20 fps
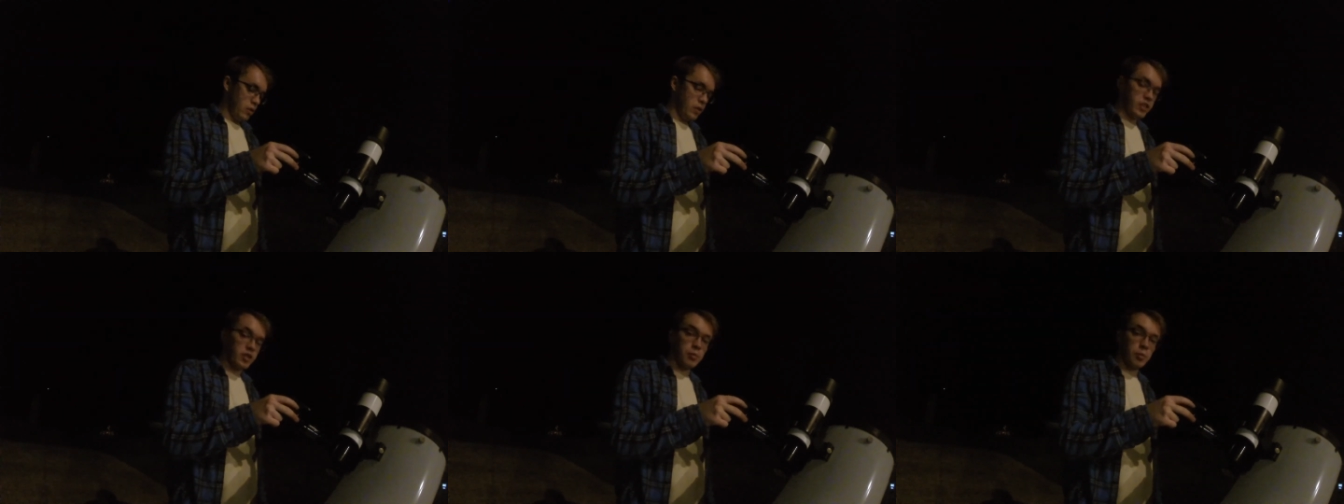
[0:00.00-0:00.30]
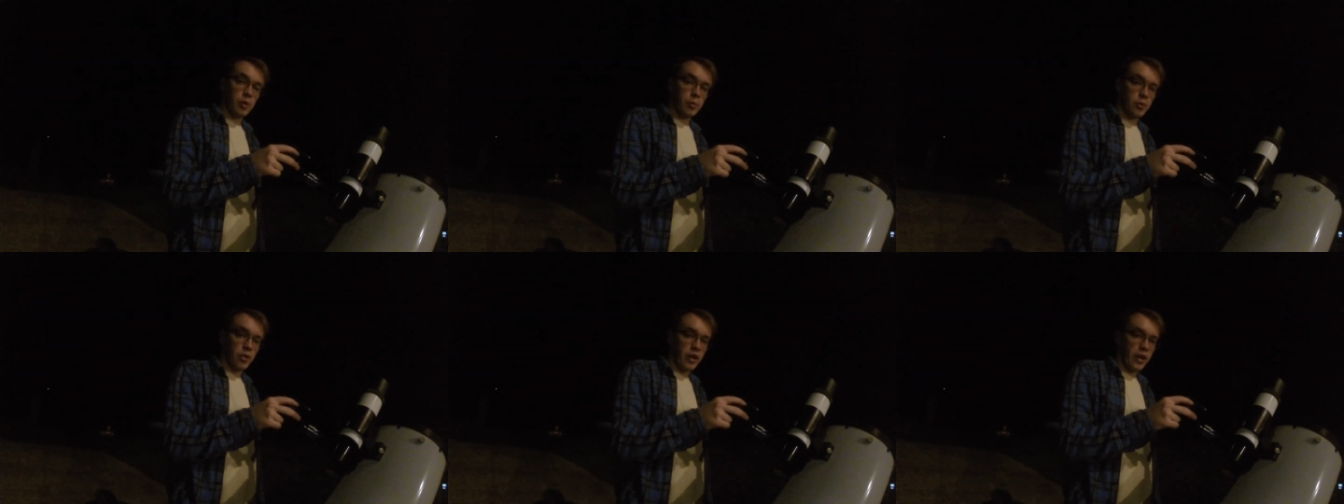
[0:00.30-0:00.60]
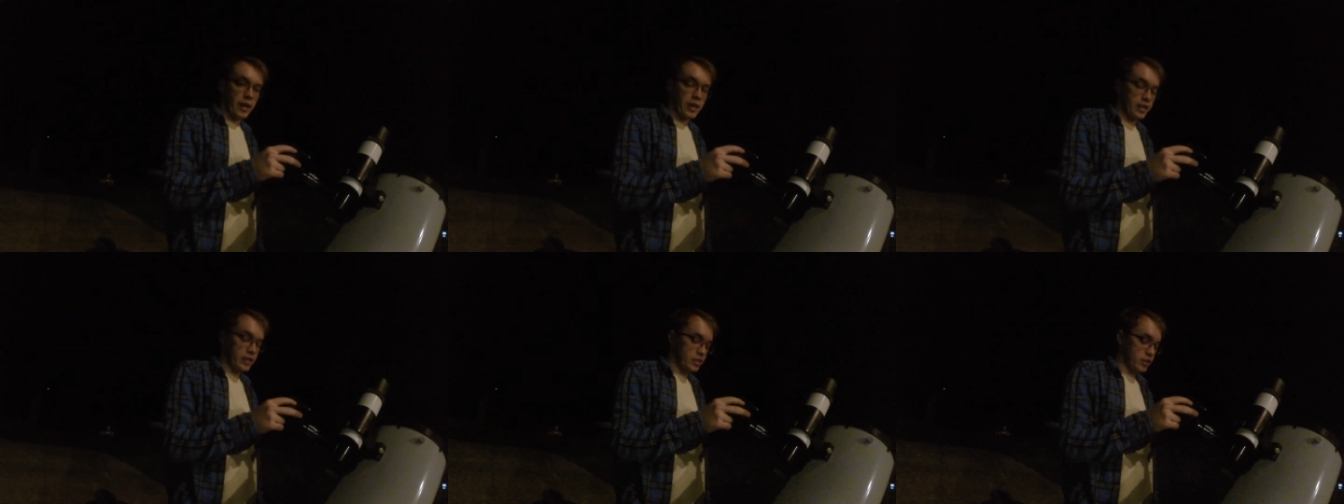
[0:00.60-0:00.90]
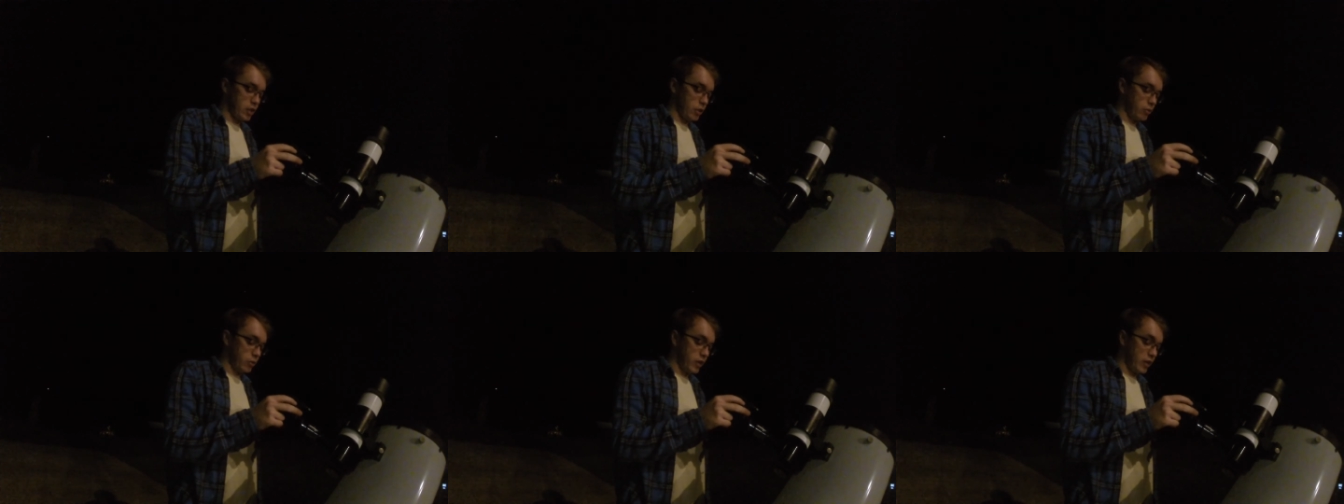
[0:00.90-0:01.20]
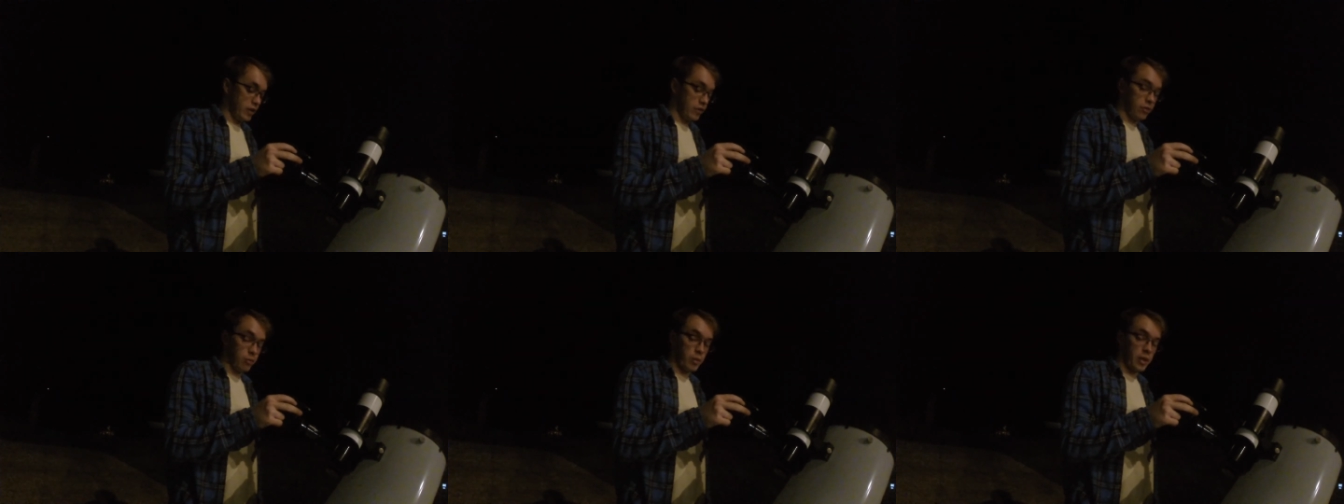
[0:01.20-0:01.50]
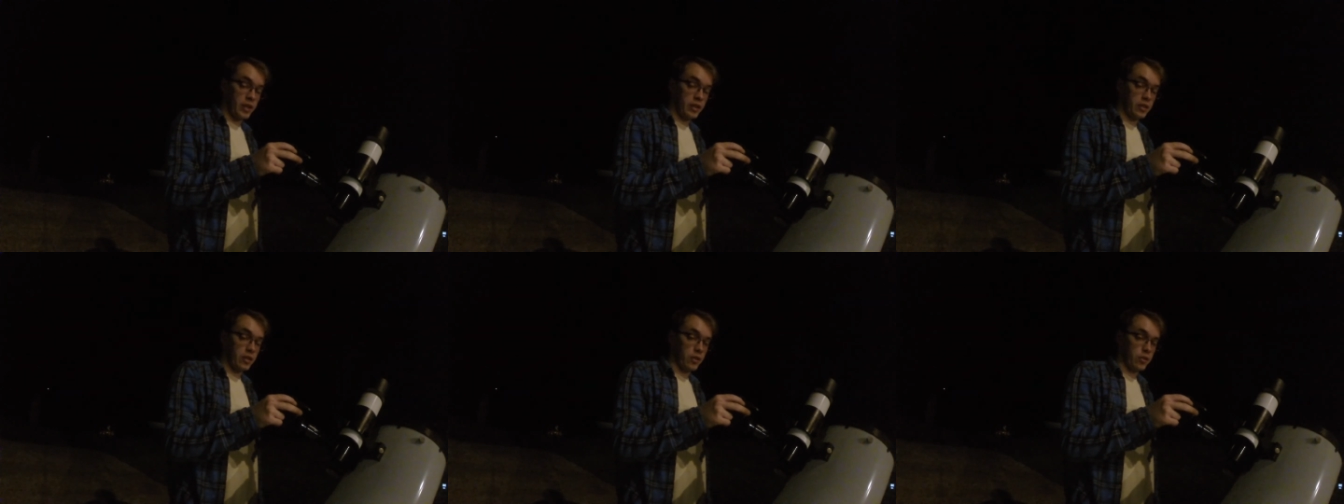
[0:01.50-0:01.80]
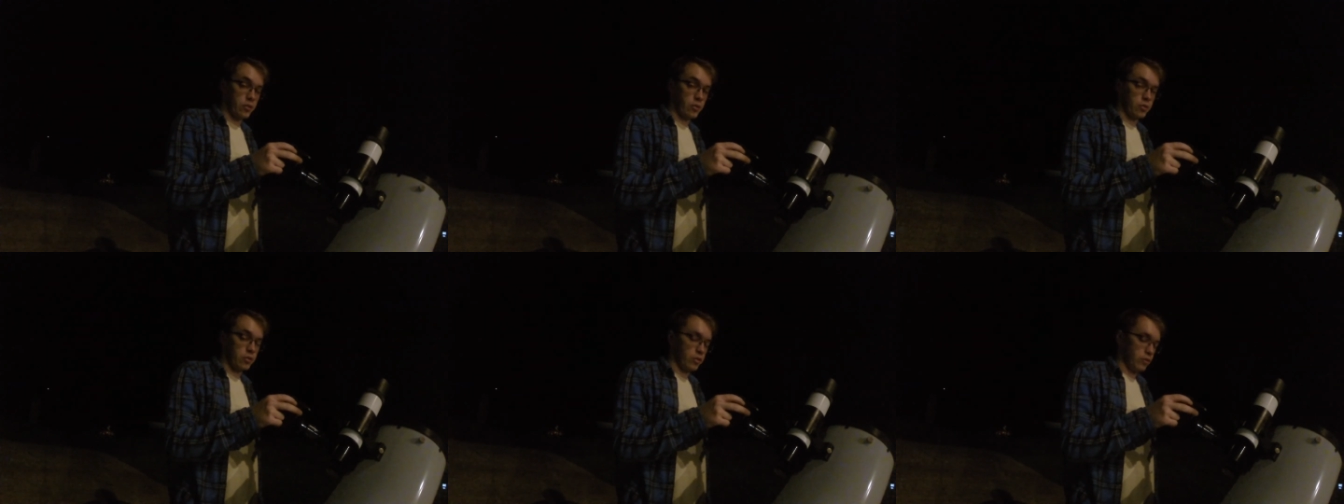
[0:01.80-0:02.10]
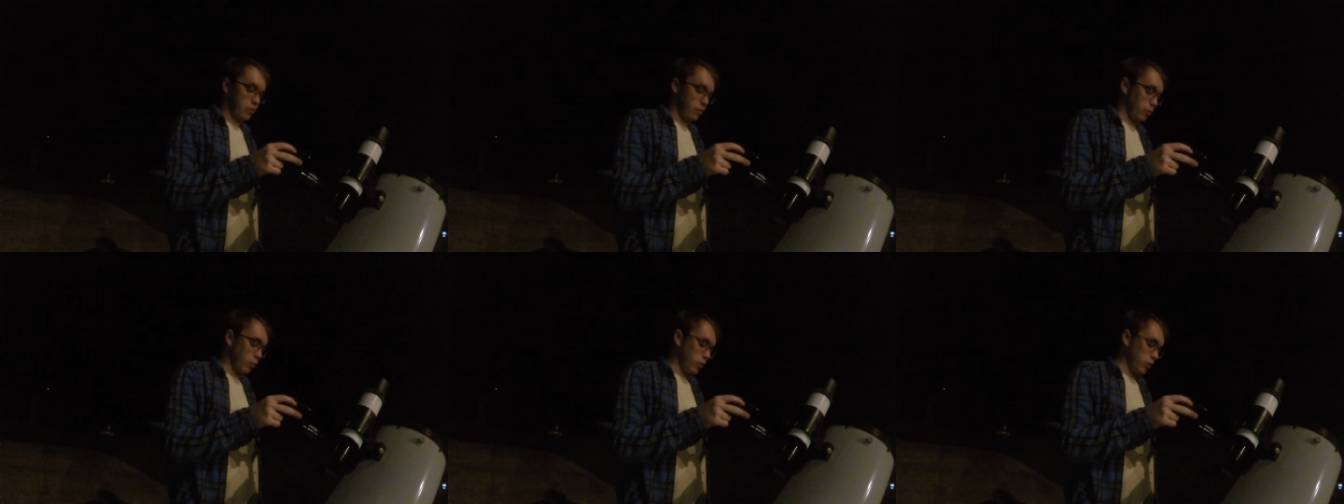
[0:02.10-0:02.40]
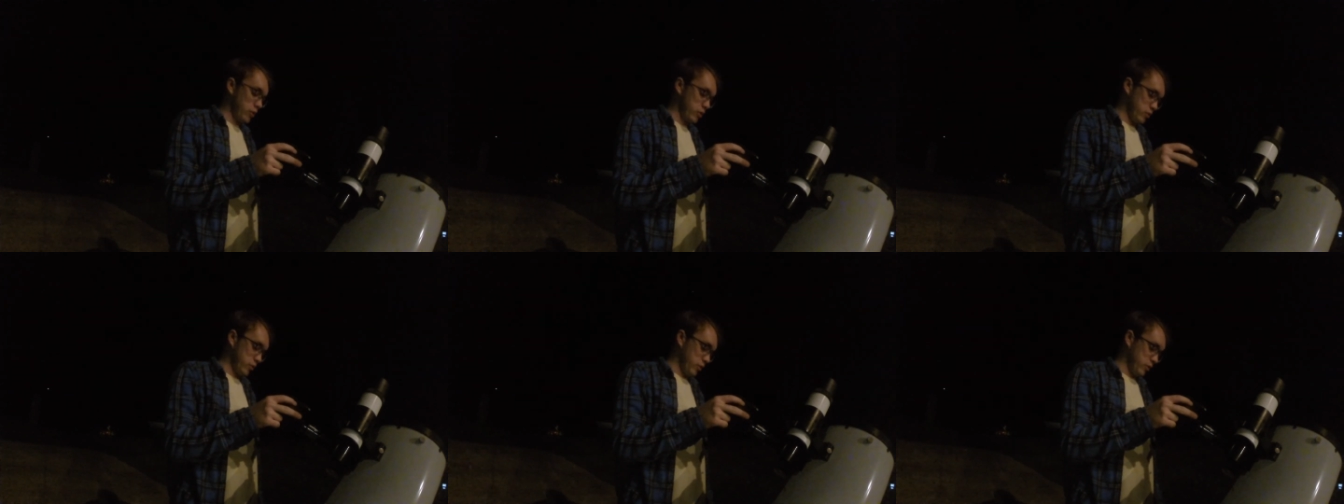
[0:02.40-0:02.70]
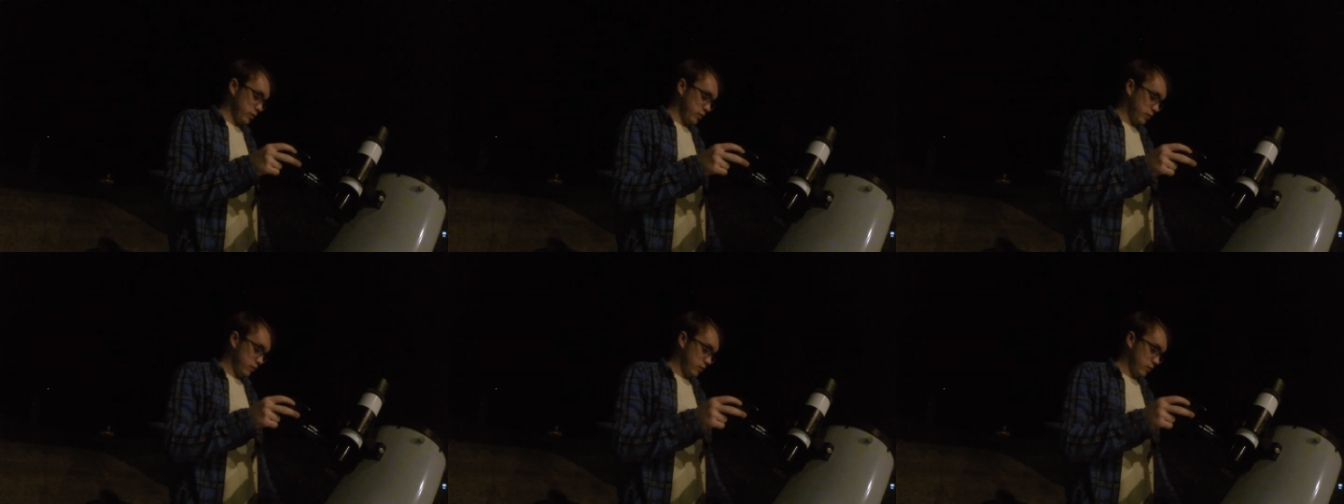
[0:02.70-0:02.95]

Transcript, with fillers: Let's bump our I S O down from eight hundred to four hundred.